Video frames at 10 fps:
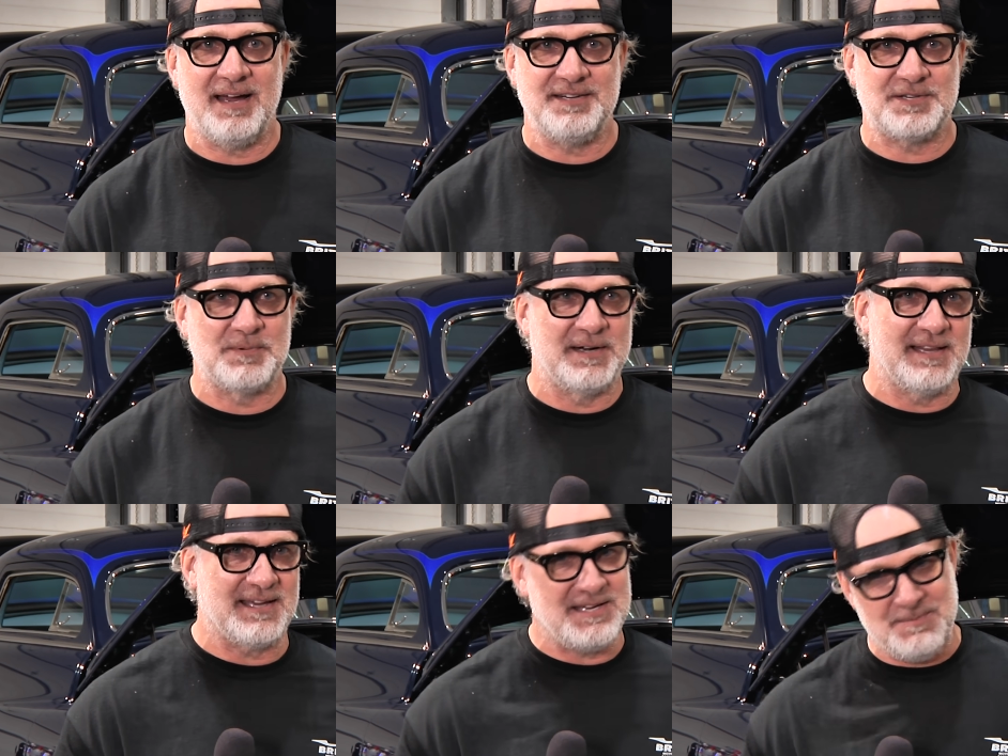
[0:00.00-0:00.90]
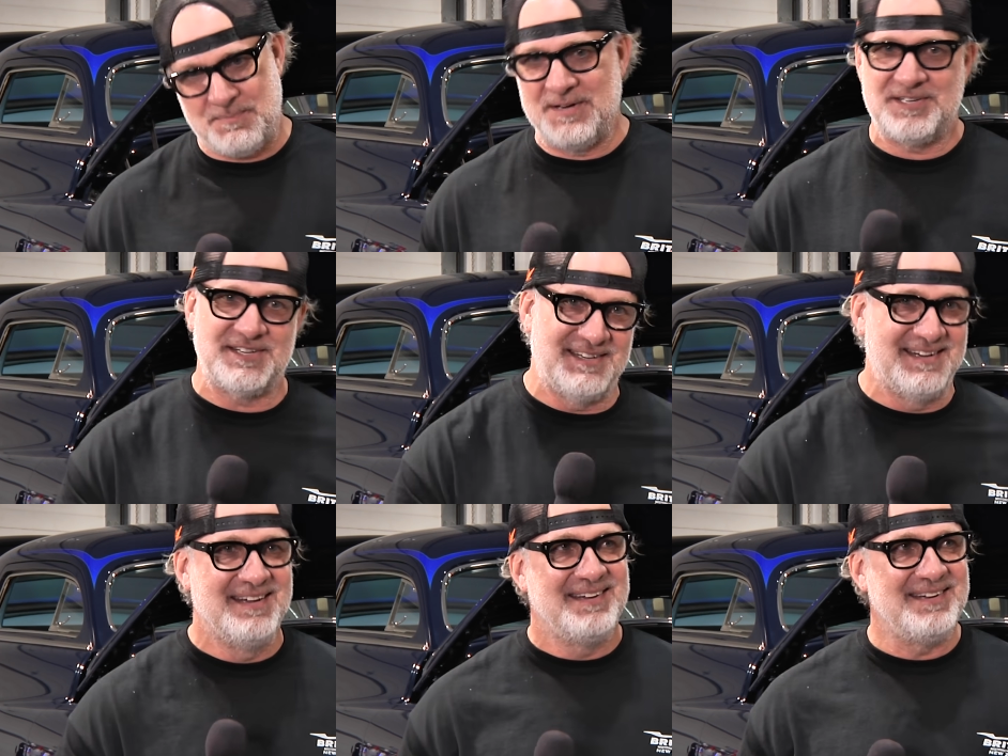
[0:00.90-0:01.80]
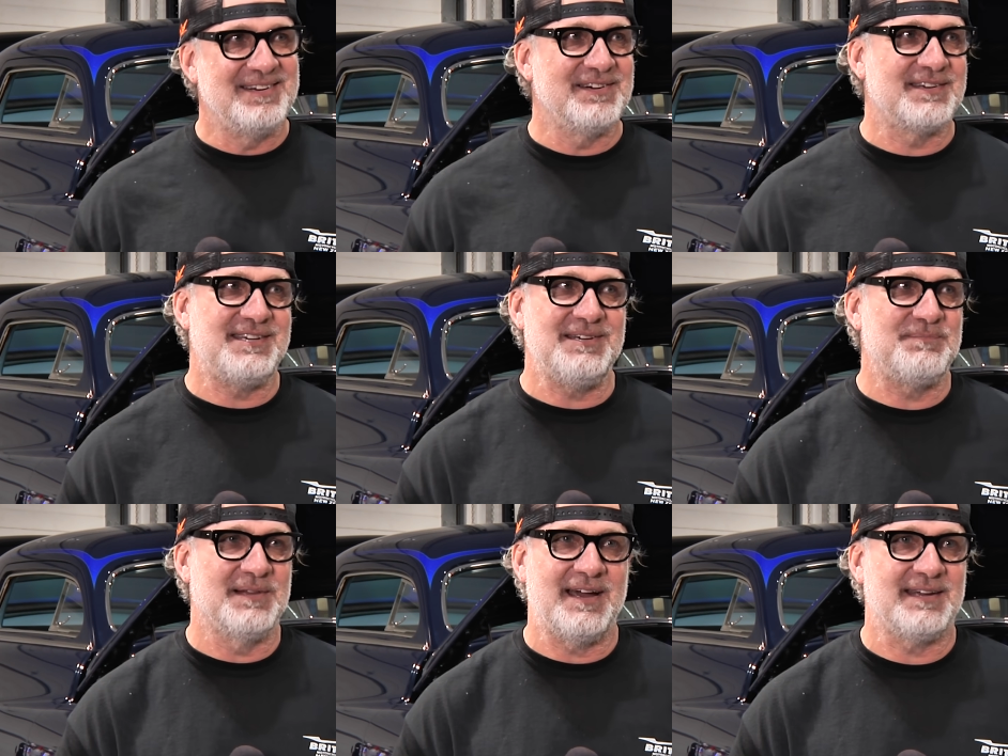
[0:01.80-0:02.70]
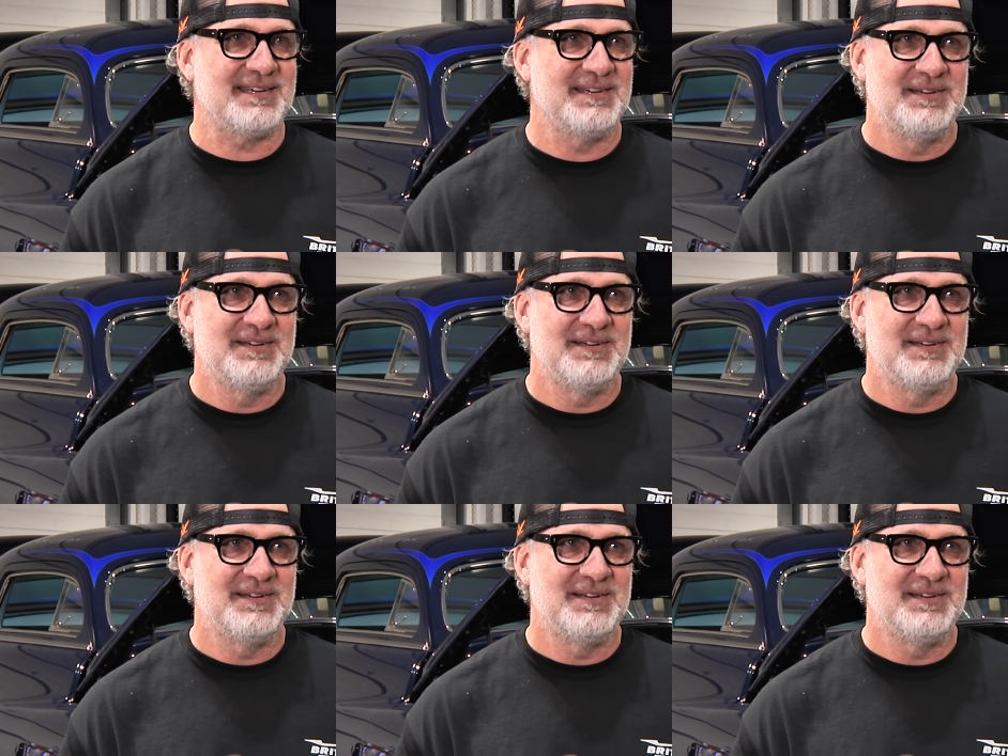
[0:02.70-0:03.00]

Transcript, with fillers: I just want to like keep punching, you know, keep like